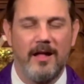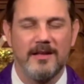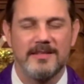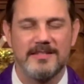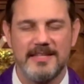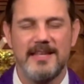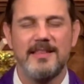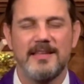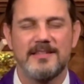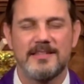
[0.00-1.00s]
See
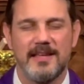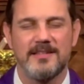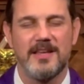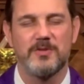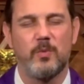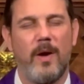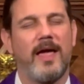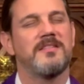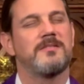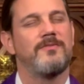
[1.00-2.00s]
these things as
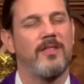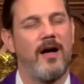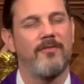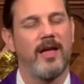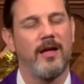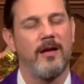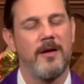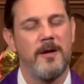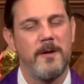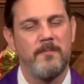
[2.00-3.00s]
ways of loving.
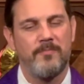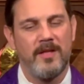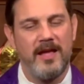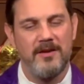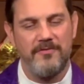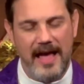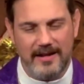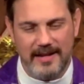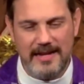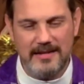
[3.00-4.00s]
And in
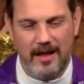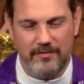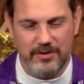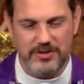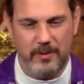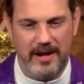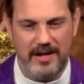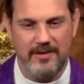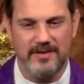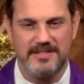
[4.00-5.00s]
fact, in love, there's a way to
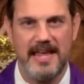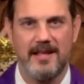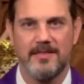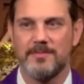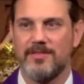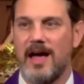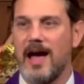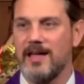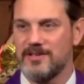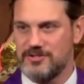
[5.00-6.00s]
even take them to the
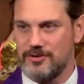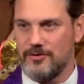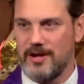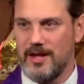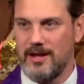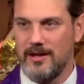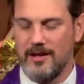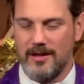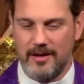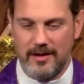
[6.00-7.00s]
highest degree.
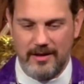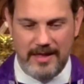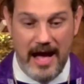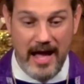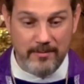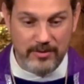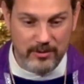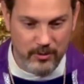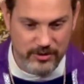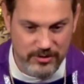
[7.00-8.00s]
I am the
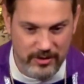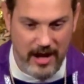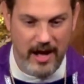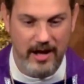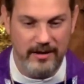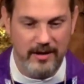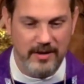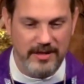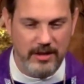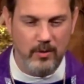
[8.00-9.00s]
Lord your God.
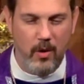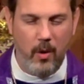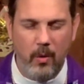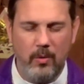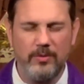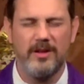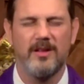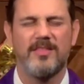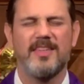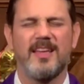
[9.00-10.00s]
That you hold
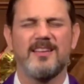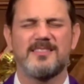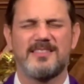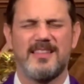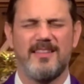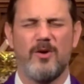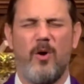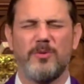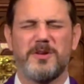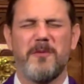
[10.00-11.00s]

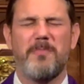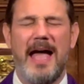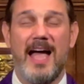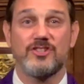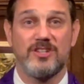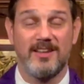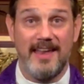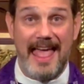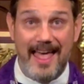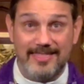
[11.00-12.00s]
compassion
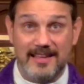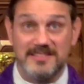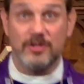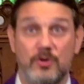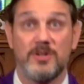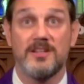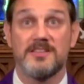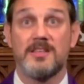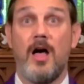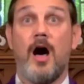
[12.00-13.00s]
and ethics
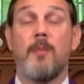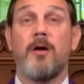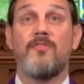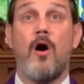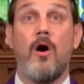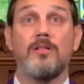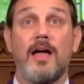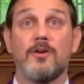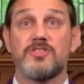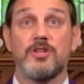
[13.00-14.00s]
goodness above all
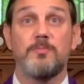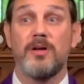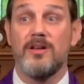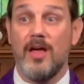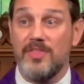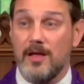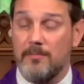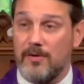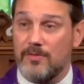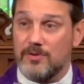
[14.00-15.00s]
else, and you put nothing
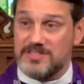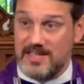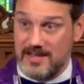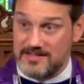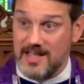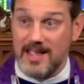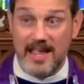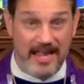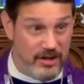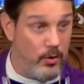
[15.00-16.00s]
above those things
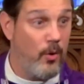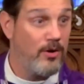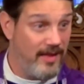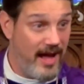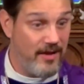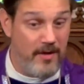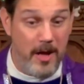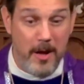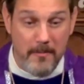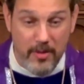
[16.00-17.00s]
in your
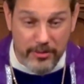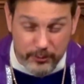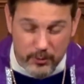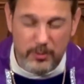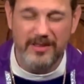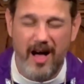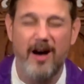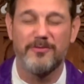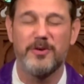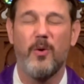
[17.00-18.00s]
life. Through
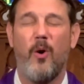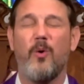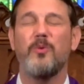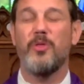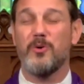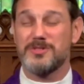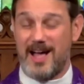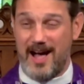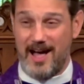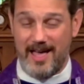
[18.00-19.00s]
love, you hold those
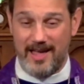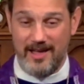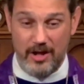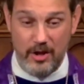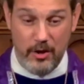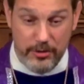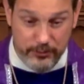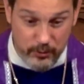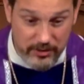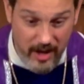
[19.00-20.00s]
high.
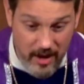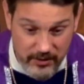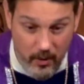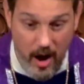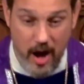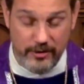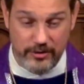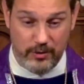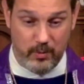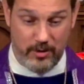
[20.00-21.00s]
Through love, you honor
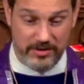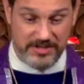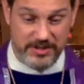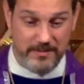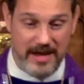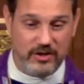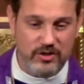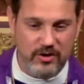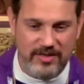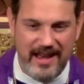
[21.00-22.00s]
your words, and you make
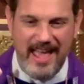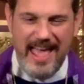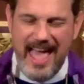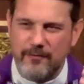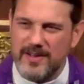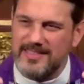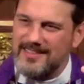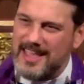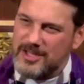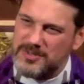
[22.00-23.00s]
sure that everything
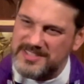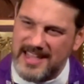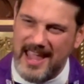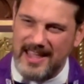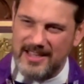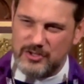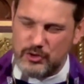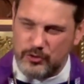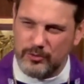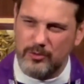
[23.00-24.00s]
that you say is
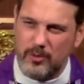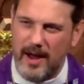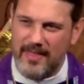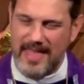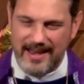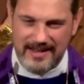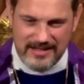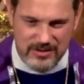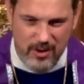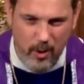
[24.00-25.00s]
true and that it
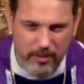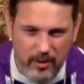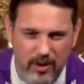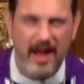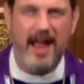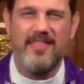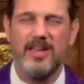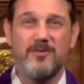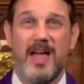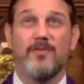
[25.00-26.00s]
is noble, and that
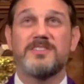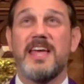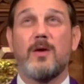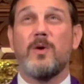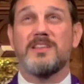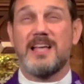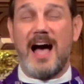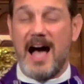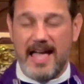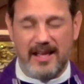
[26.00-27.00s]
you never take what is
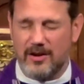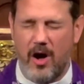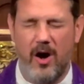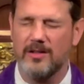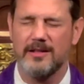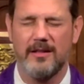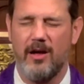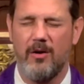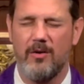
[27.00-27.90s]
high and call it low.